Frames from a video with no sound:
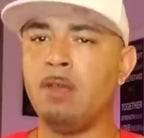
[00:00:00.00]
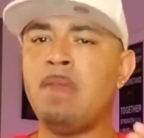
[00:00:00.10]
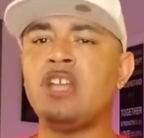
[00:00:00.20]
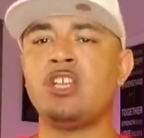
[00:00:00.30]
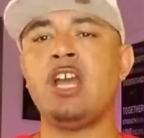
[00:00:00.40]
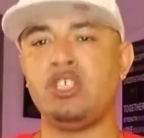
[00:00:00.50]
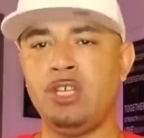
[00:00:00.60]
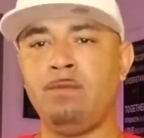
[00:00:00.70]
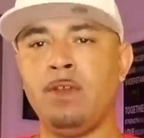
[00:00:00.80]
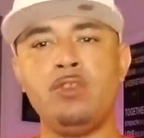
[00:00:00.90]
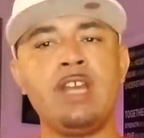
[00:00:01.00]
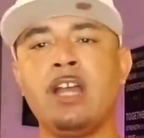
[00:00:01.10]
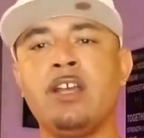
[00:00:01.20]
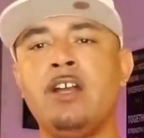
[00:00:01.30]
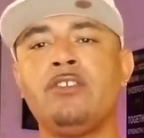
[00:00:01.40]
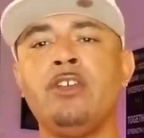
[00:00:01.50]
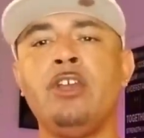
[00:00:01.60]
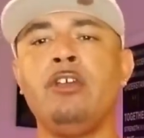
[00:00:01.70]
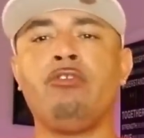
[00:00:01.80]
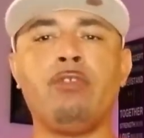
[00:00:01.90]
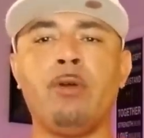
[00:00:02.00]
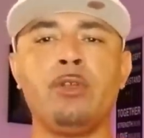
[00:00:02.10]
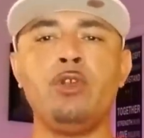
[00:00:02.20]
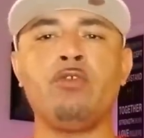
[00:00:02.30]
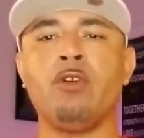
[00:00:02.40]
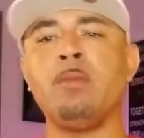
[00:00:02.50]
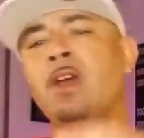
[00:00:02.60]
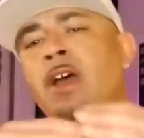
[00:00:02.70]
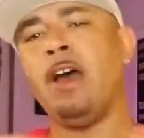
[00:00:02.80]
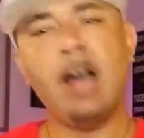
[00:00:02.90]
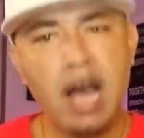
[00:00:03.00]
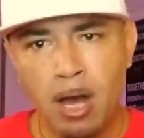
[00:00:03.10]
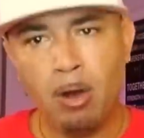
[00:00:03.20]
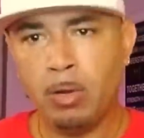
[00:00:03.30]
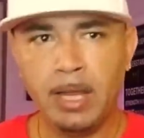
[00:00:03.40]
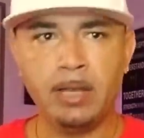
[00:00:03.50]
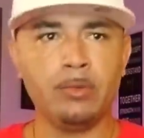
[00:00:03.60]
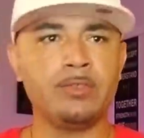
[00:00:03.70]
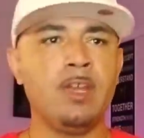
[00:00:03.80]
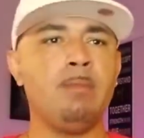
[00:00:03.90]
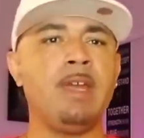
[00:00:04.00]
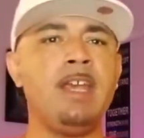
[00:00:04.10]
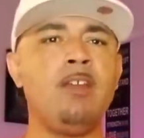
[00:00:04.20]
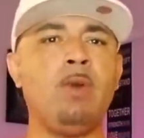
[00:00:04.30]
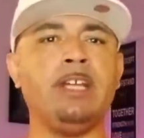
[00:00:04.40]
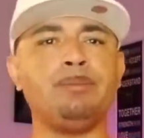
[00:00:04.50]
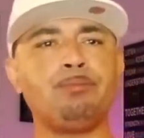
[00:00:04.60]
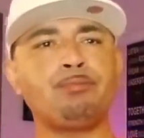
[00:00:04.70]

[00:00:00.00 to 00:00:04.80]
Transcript: Imagine how she felt. You got guns drawn on you from all angles. But anyway,